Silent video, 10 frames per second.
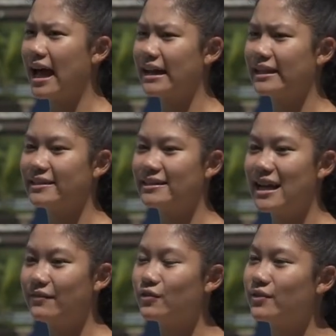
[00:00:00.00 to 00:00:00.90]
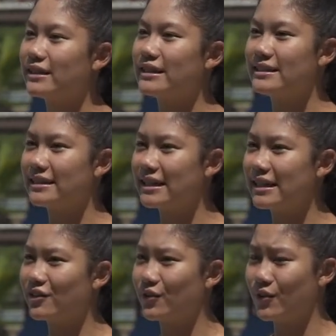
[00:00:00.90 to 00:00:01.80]
I never really
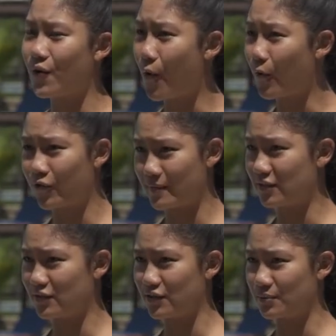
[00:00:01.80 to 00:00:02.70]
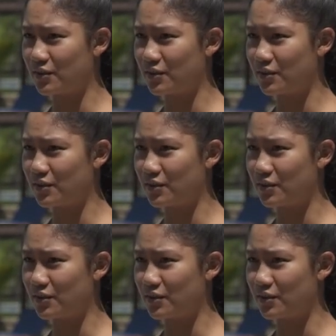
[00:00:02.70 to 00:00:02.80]
see good coral formations,